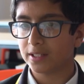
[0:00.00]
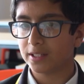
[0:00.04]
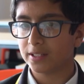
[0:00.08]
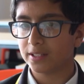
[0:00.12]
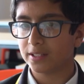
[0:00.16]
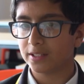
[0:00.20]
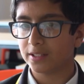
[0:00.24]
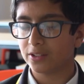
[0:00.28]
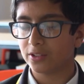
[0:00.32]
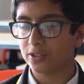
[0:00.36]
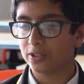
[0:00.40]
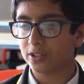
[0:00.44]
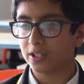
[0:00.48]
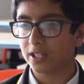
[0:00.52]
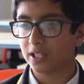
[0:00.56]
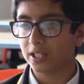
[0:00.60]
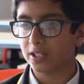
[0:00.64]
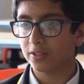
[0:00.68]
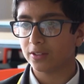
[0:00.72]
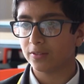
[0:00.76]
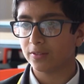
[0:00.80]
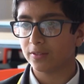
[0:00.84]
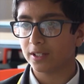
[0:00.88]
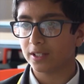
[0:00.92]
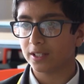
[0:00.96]
and then you kind
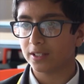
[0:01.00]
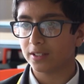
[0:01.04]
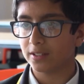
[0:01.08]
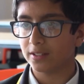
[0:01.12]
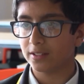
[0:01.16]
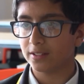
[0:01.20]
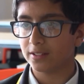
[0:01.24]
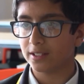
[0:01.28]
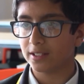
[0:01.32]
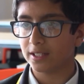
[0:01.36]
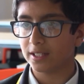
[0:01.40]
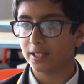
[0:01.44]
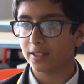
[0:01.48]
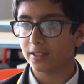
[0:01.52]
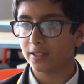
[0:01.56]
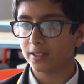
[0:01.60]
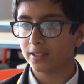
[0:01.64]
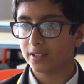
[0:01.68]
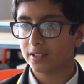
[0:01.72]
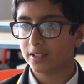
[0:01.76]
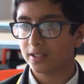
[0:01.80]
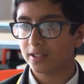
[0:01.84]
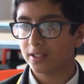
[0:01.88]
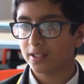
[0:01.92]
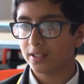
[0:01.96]
of get this like,
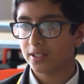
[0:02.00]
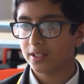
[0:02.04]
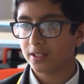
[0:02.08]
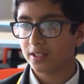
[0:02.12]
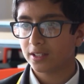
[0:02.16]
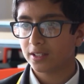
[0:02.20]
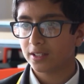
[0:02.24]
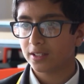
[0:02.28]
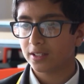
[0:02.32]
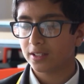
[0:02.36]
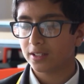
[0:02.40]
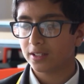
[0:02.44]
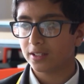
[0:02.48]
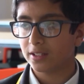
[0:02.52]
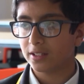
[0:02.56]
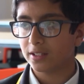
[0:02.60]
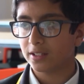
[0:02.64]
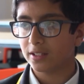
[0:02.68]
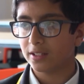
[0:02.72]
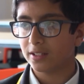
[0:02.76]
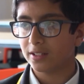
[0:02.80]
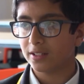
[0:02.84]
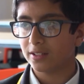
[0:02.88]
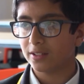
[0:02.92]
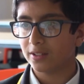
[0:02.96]

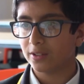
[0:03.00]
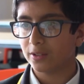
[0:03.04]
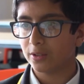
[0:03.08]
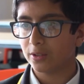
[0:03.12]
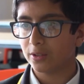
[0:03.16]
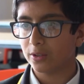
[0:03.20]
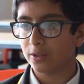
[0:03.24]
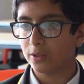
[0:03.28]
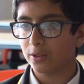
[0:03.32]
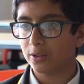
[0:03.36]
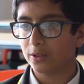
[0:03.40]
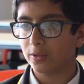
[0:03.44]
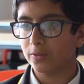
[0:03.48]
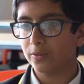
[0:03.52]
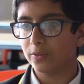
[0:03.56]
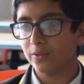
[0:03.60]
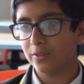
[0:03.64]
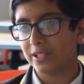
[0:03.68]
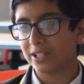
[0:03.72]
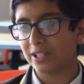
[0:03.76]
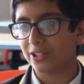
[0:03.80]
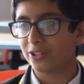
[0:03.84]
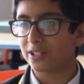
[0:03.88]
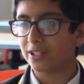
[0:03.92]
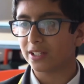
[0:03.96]

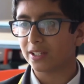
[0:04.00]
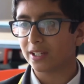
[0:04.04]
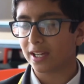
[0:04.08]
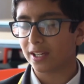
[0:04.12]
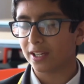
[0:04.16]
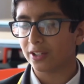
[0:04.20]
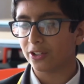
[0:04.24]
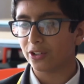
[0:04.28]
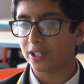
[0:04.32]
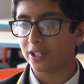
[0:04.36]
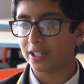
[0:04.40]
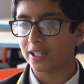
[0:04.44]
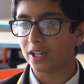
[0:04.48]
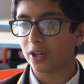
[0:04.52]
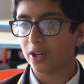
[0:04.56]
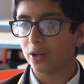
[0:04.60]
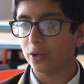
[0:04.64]
you can get